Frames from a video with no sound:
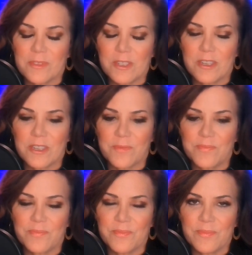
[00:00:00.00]
Ugh.
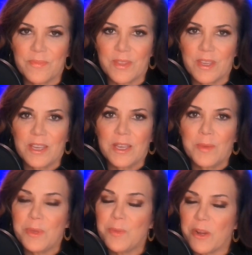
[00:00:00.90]

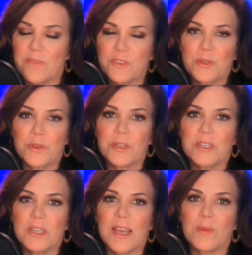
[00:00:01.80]
Be brave, do
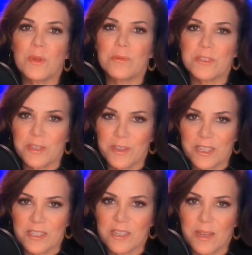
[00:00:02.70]
good, and we will see you
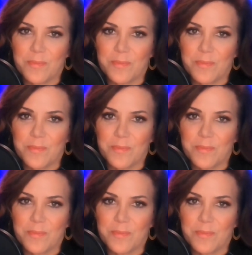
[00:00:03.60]
next time.